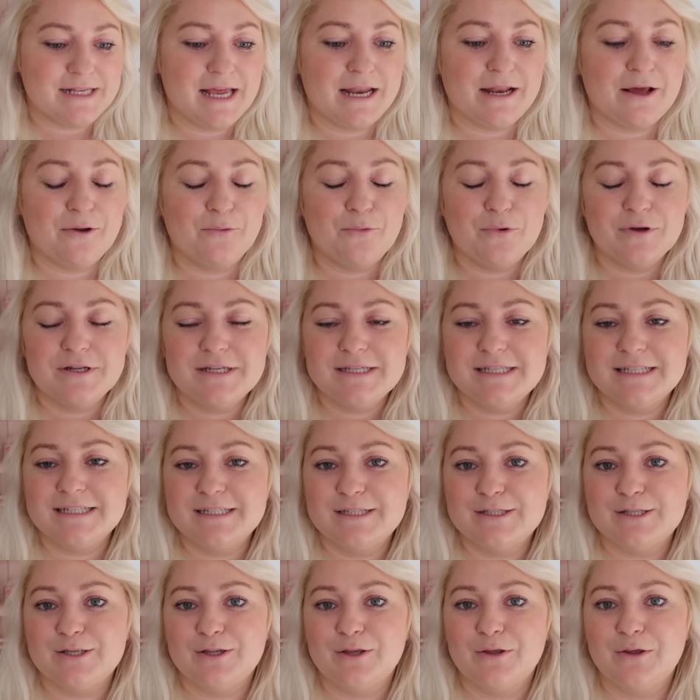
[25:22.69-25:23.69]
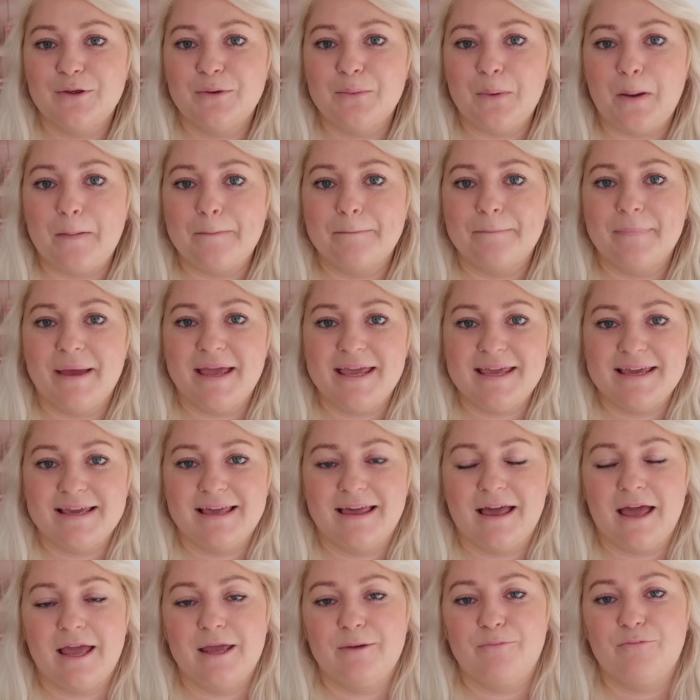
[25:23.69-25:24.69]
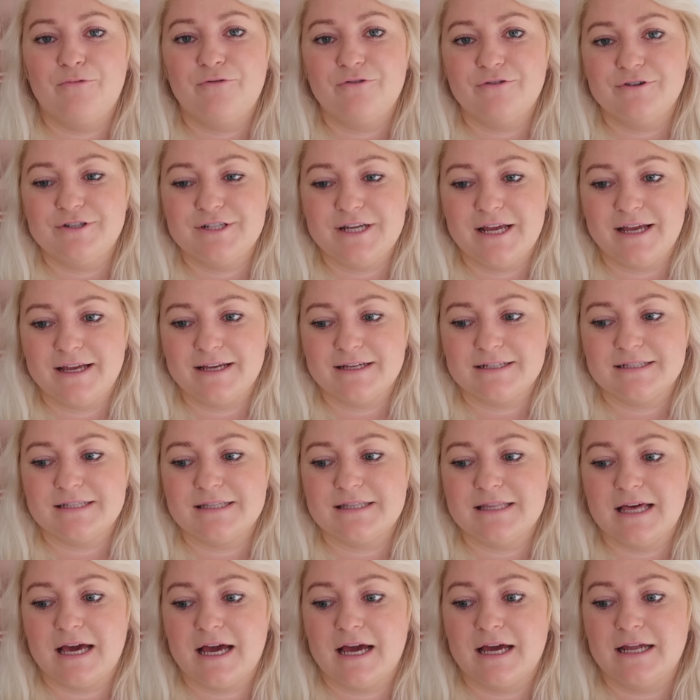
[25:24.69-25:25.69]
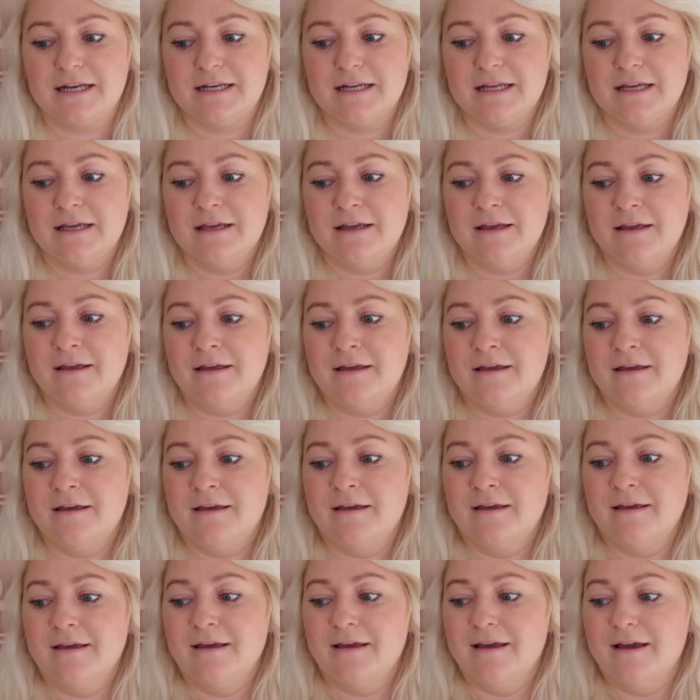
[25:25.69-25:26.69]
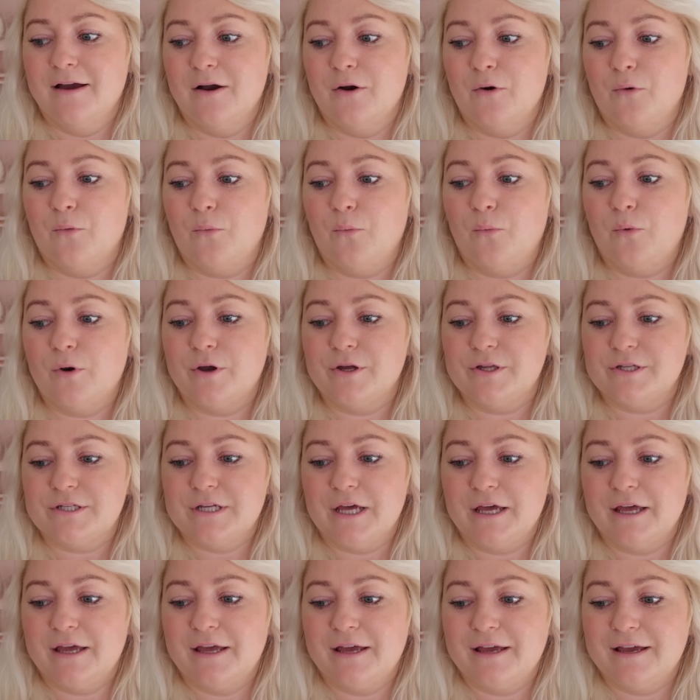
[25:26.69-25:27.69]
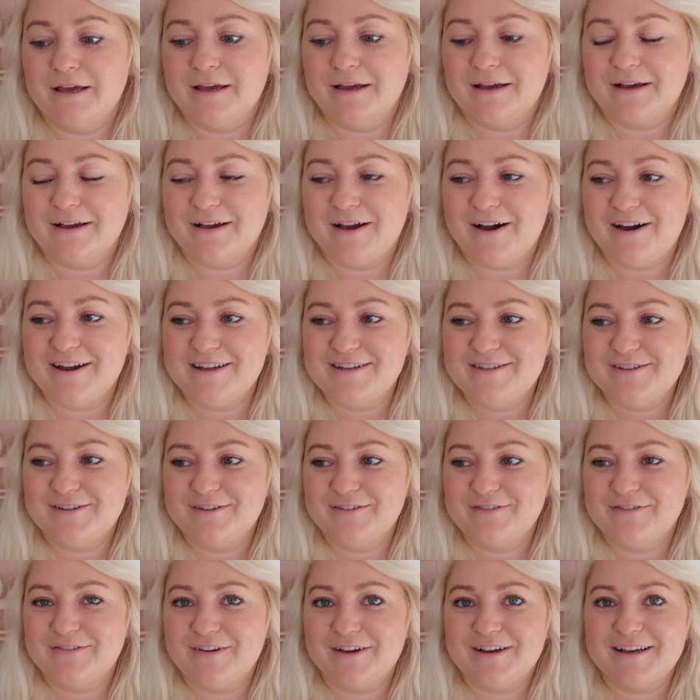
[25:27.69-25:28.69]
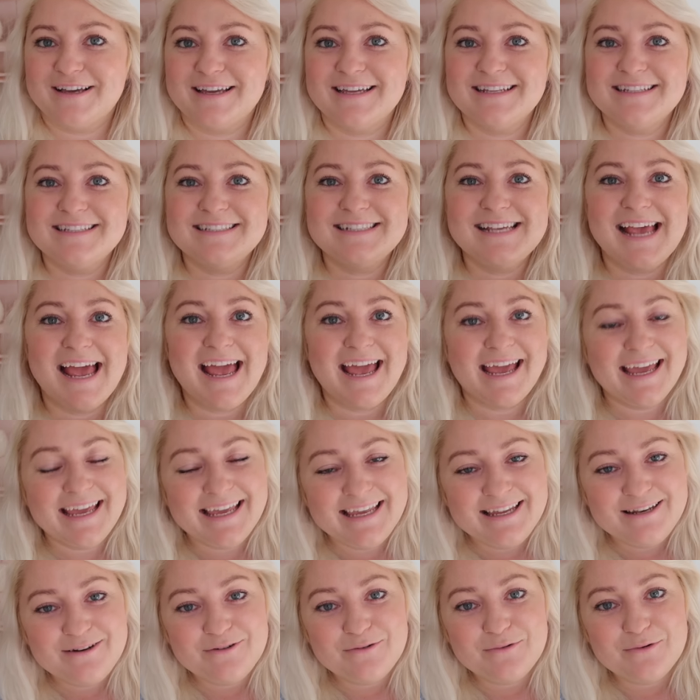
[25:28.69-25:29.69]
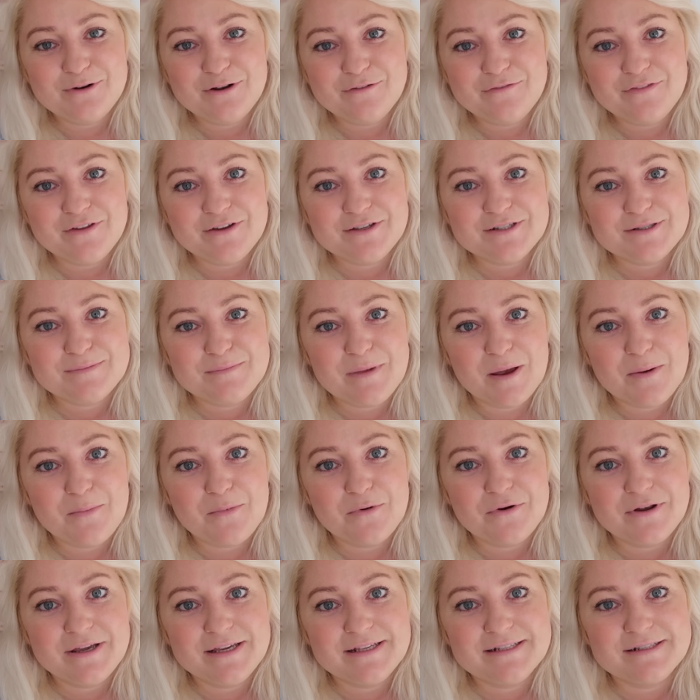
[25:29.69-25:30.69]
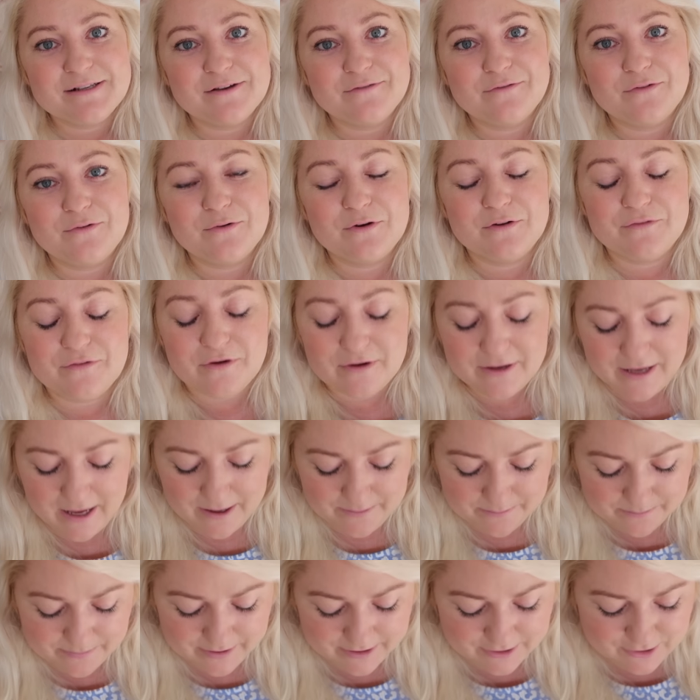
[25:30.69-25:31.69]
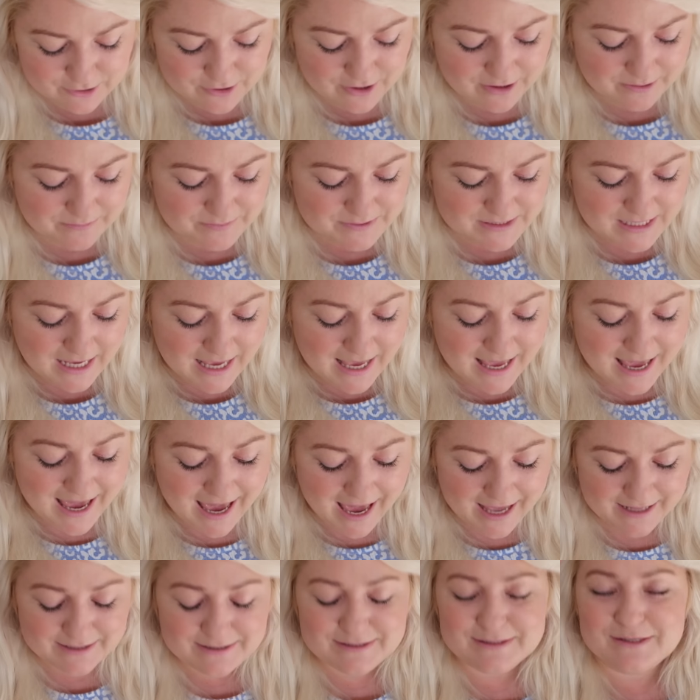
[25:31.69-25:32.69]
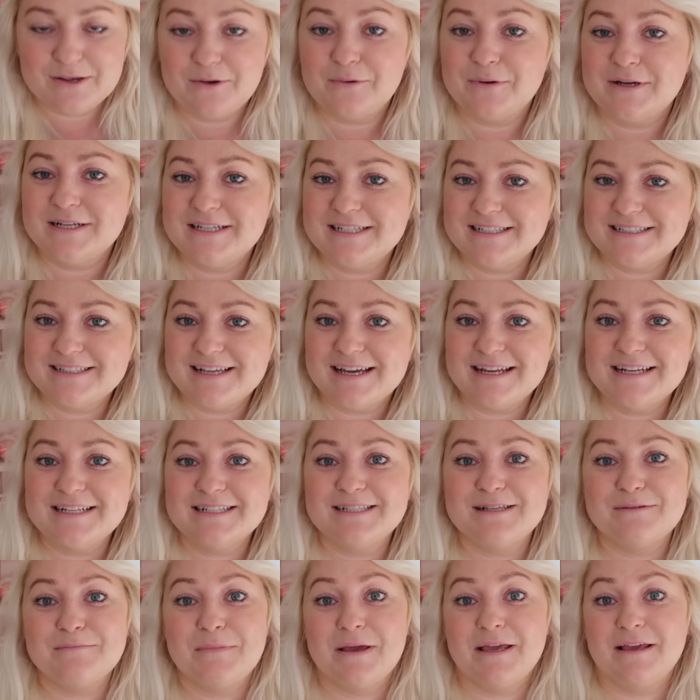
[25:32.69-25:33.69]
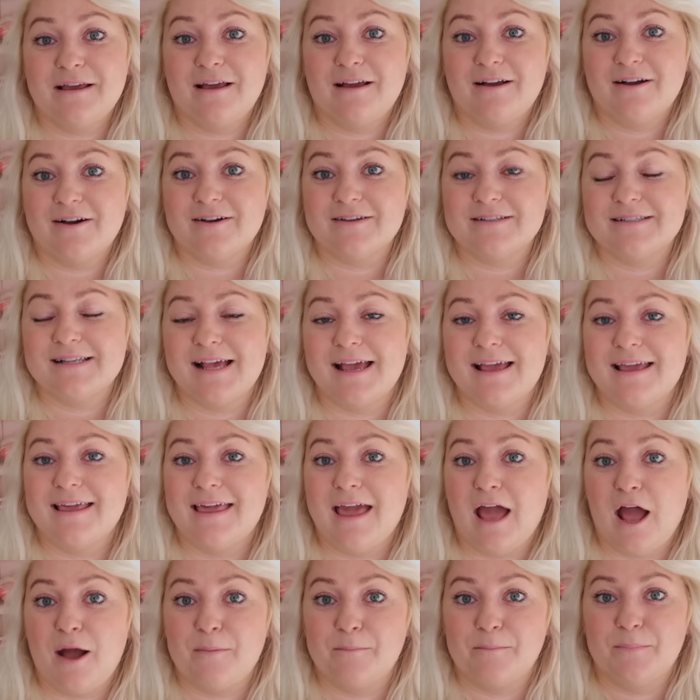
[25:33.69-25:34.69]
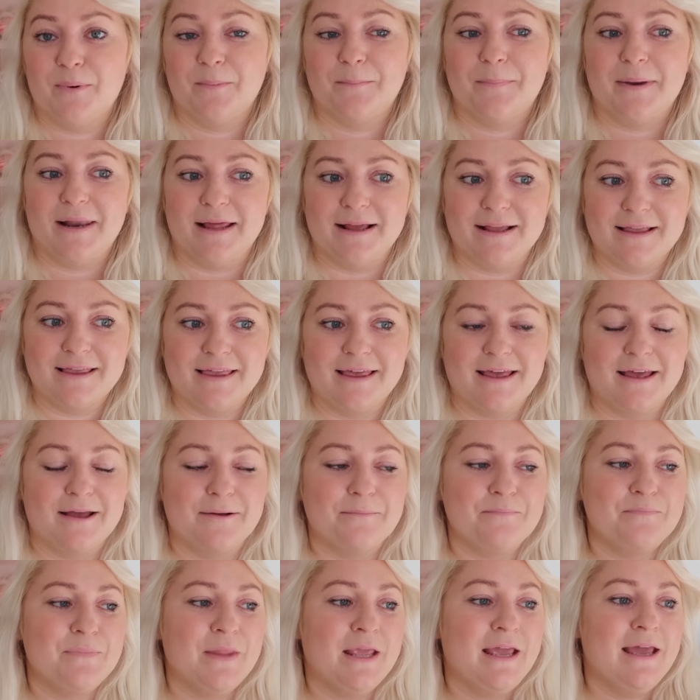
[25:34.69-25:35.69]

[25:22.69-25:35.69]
And I wanted to make a project that would kind of contain all of those memories of all of our camping trips. And so I decided to make Gus a camp blanket.